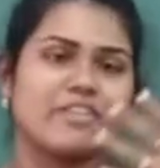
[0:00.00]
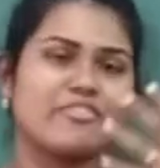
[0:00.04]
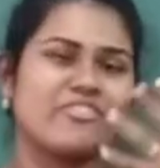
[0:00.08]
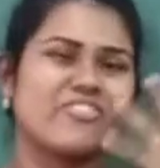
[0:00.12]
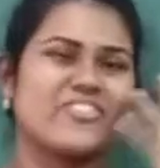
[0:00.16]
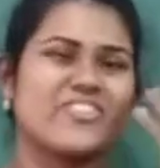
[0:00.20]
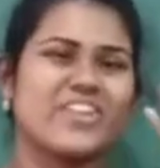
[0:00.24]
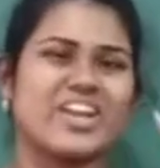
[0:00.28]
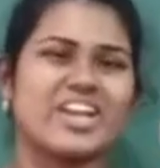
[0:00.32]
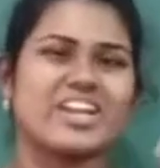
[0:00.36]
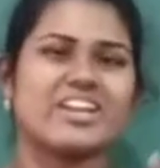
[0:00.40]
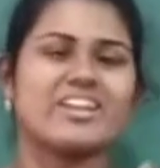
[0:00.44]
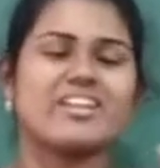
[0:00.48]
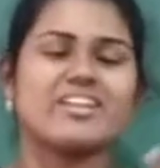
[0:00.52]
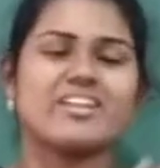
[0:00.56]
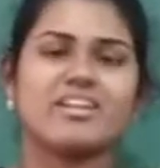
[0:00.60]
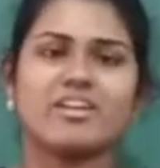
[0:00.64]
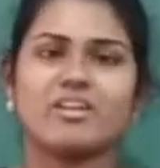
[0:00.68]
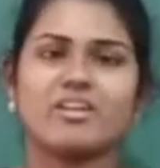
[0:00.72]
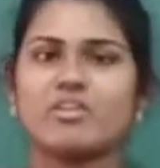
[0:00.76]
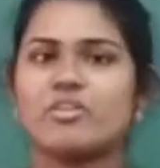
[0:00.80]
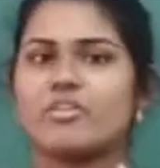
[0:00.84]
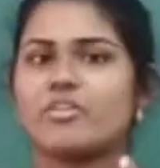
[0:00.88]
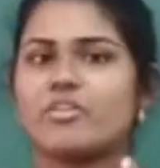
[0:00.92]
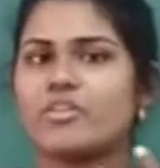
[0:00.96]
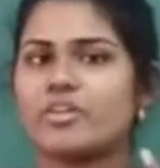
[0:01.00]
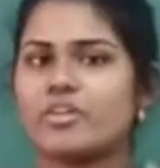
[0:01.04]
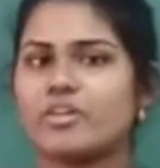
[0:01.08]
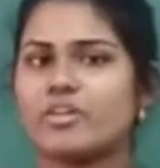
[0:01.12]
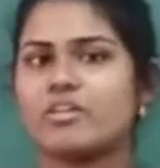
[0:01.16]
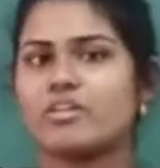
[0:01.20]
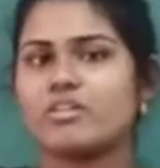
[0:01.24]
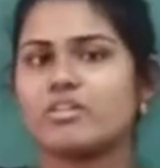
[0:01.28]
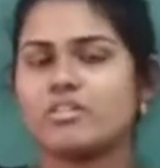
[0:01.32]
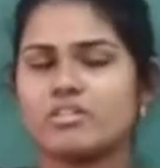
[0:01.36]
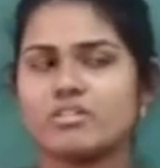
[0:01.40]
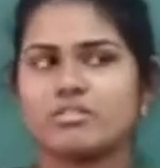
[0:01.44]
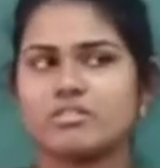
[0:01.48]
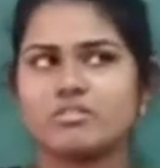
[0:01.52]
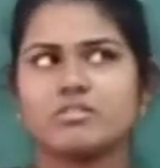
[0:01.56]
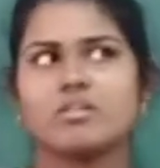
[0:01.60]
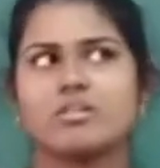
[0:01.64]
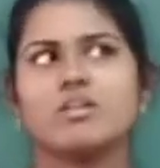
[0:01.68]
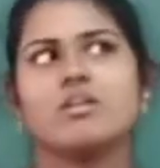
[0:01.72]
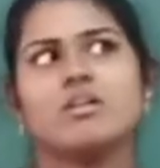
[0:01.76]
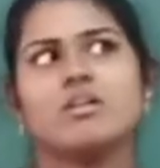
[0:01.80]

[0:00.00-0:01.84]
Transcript: of red or